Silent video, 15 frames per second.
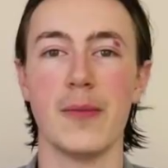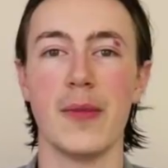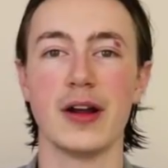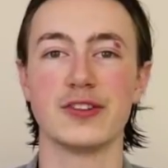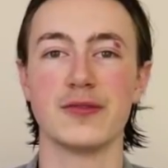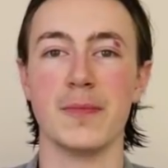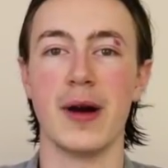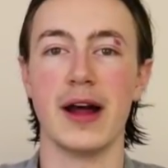
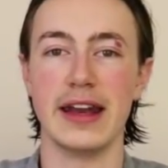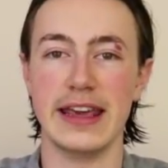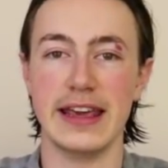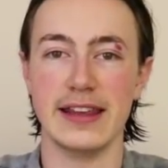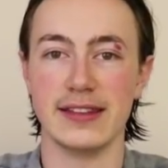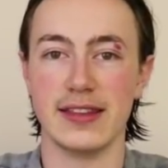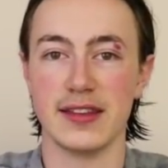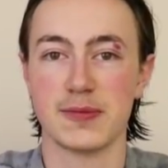much money
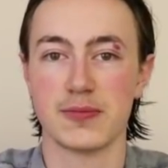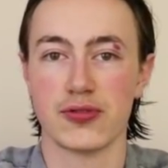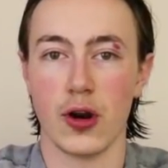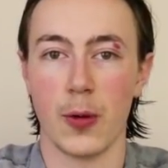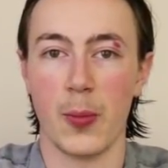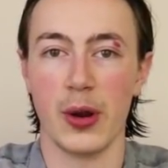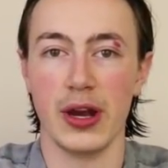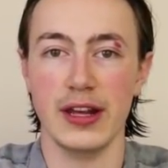is this
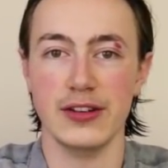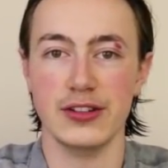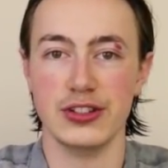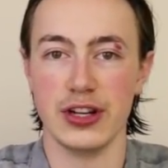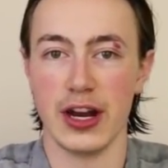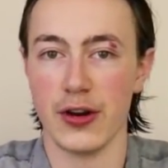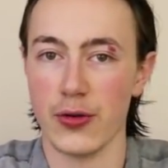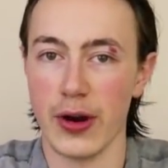property
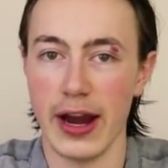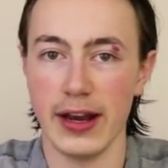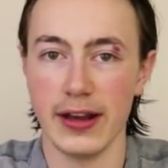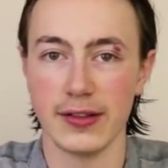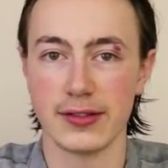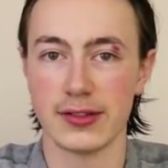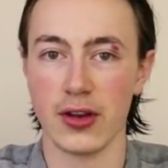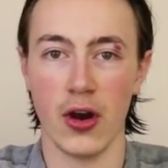generating.
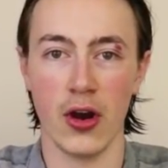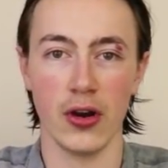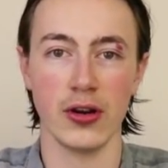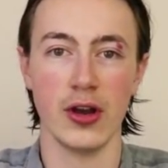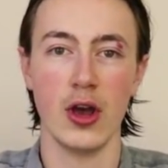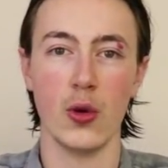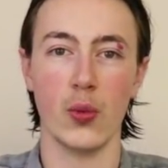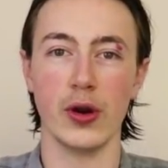So
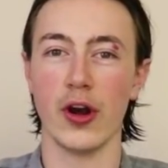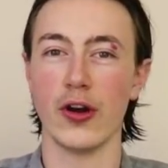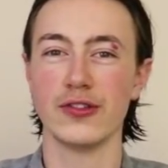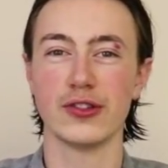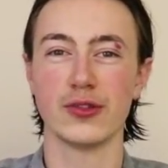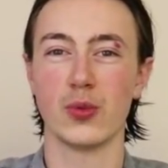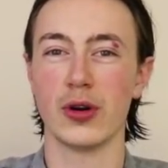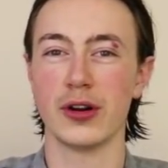we don't
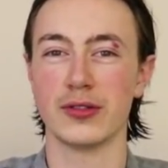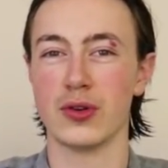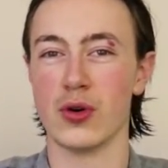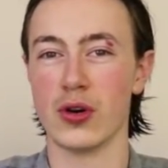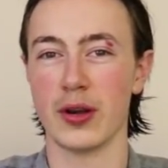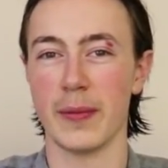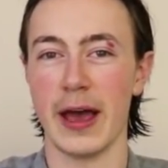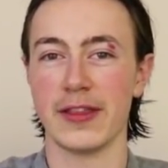just want to
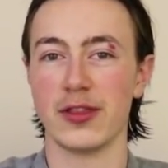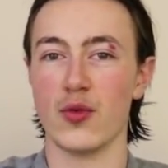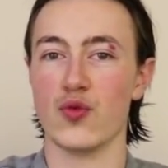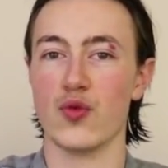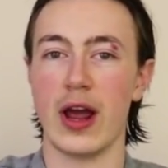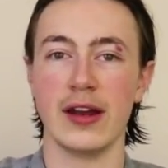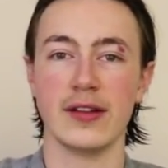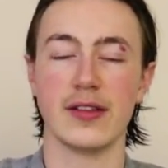talk about the
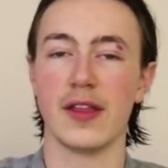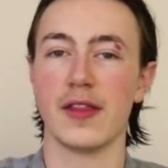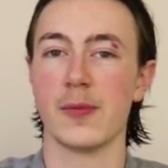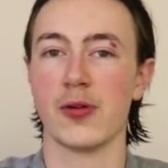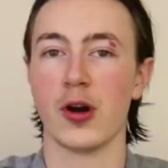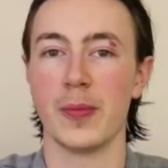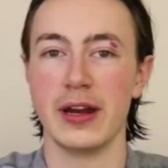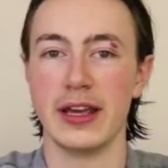rent that the
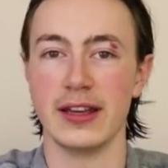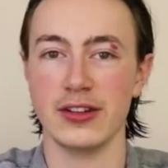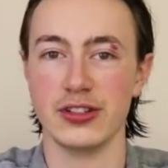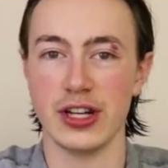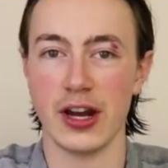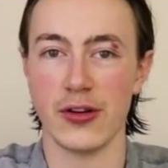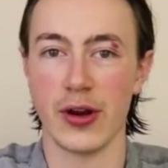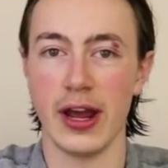property can
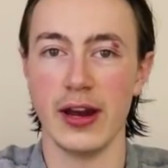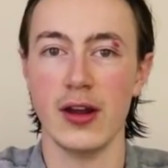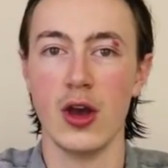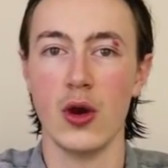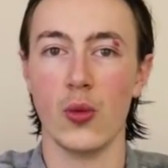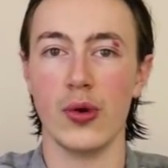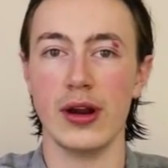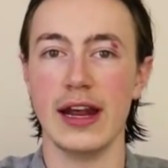generate.
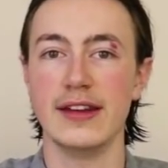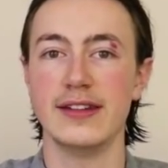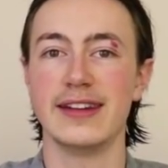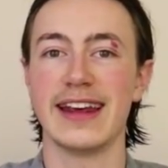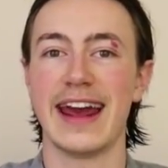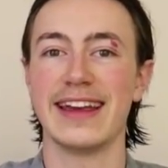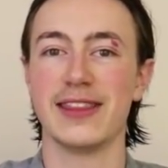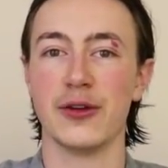We need to
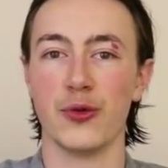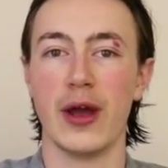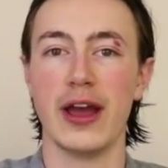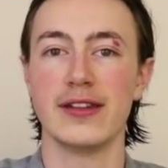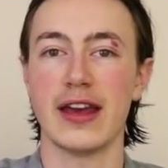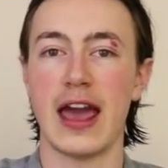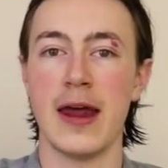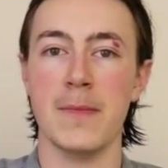take the
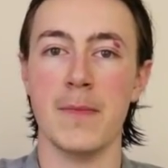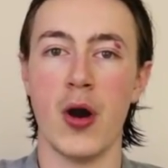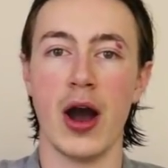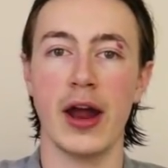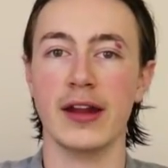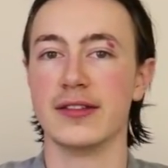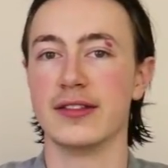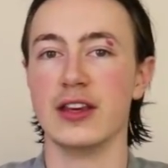rent and
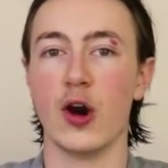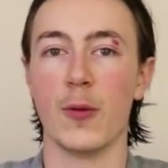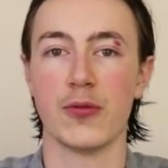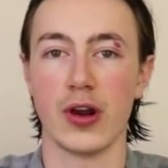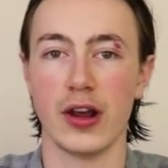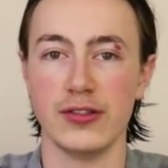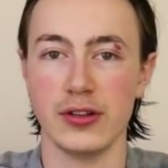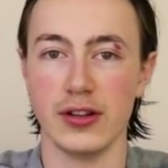minus the
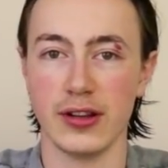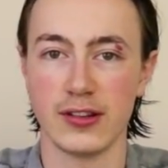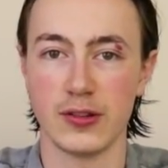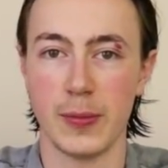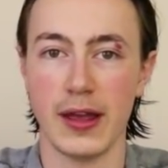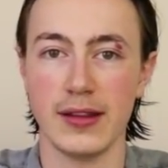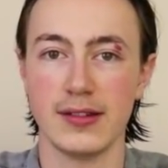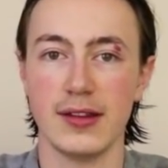operational
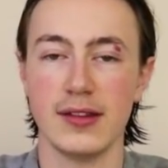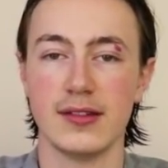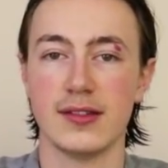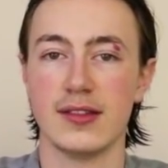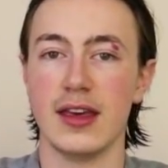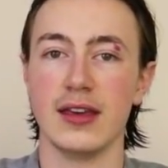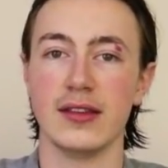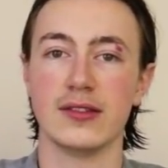expenses,
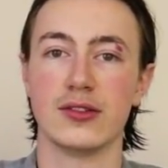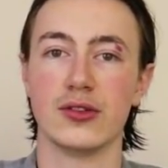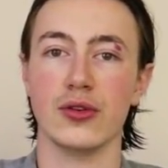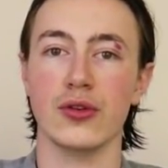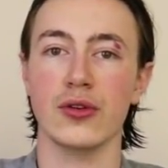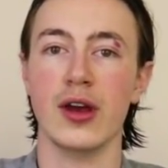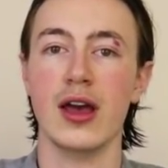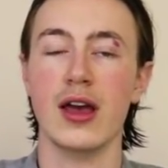things
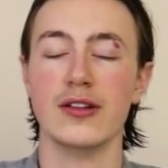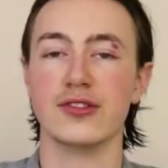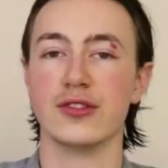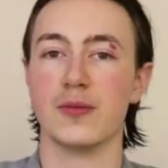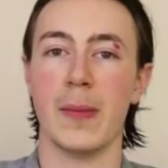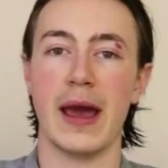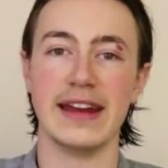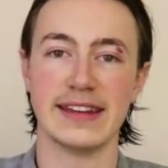to
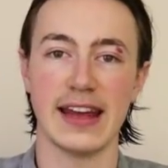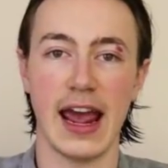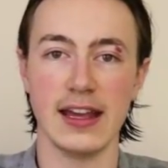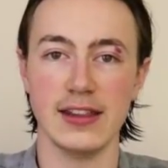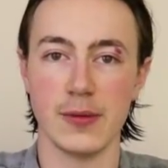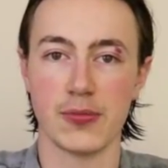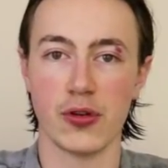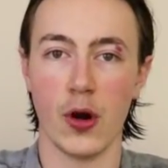just
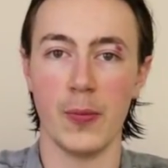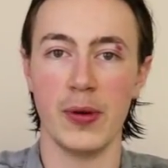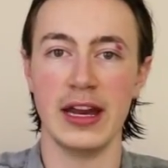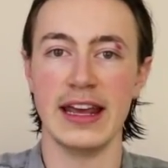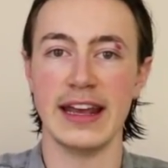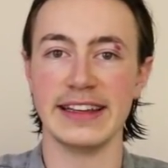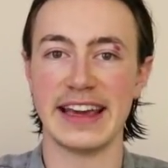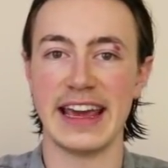maintain the
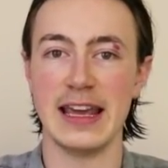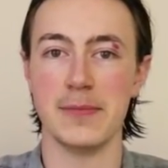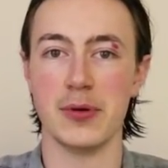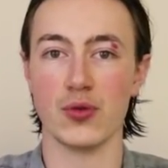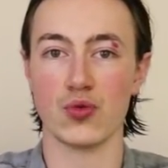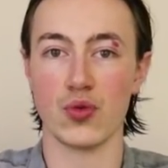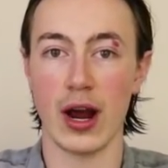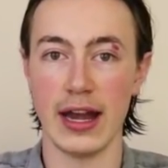property and keep it
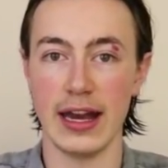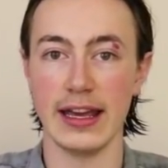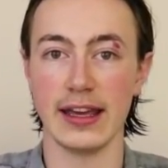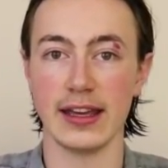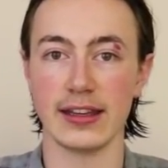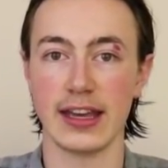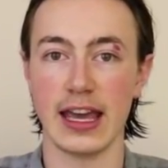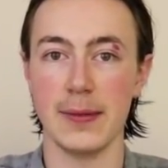running
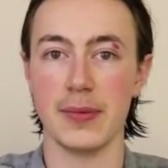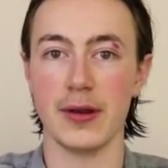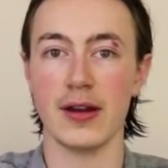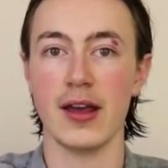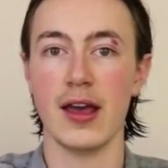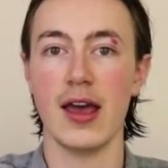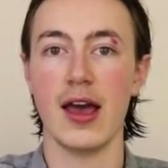and keep it